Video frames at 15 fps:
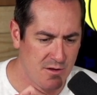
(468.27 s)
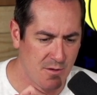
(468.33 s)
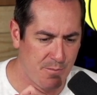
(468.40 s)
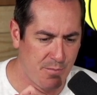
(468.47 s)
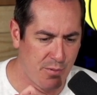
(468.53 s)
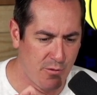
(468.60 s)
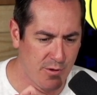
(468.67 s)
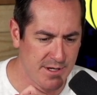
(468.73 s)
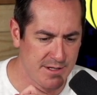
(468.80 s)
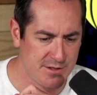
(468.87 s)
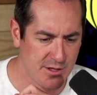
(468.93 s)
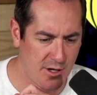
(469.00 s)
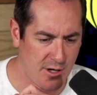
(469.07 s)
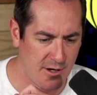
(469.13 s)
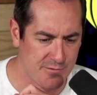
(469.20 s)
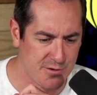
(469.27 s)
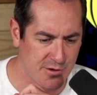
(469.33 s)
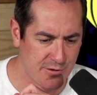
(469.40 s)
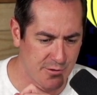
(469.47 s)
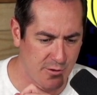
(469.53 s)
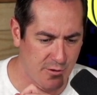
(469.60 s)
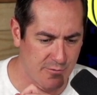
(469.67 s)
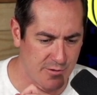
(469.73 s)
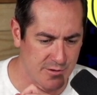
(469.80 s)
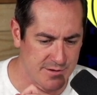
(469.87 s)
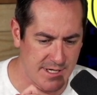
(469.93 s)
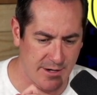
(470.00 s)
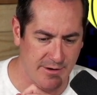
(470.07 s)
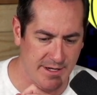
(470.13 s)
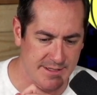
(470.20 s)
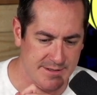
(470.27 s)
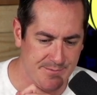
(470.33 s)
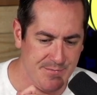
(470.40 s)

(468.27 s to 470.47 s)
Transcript: points off turnovers. There it is.